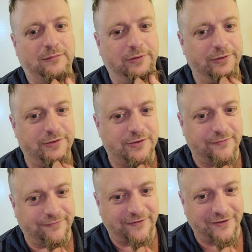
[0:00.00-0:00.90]
where did you
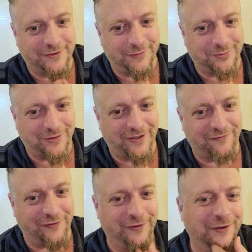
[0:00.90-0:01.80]
find your
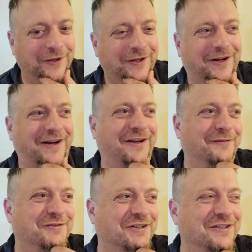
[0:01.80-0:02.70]
wife? Or I'd
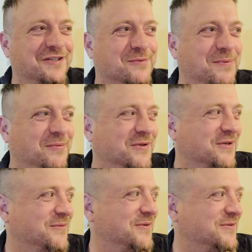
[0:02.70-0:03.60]
have Chinese people
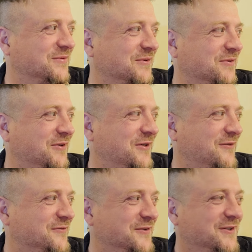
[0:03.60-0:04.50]
come up to my
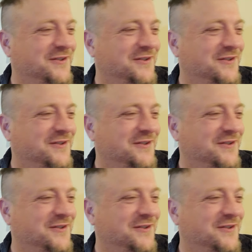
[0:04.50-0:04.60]
wife